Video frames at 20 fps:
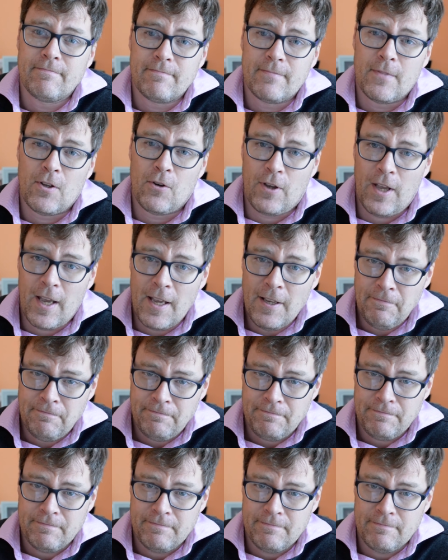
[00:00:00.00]

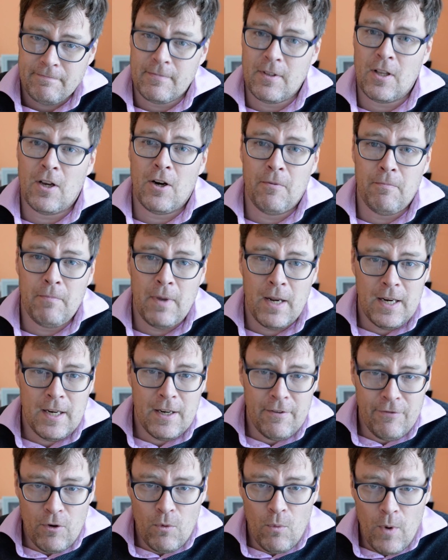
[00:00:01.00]
Okay? There are many
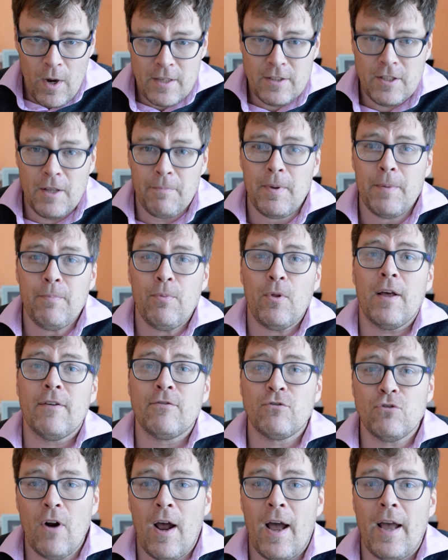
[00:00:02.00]
different ways that people
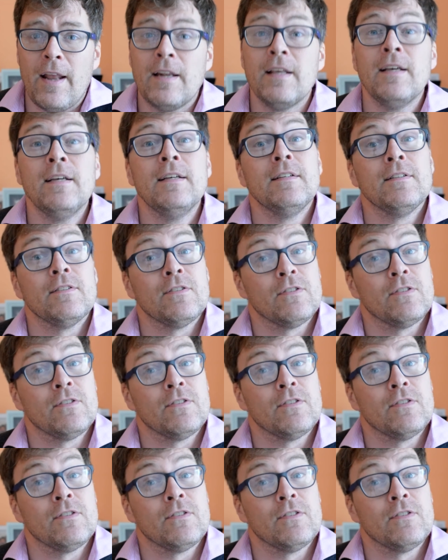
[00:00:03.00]
have tried.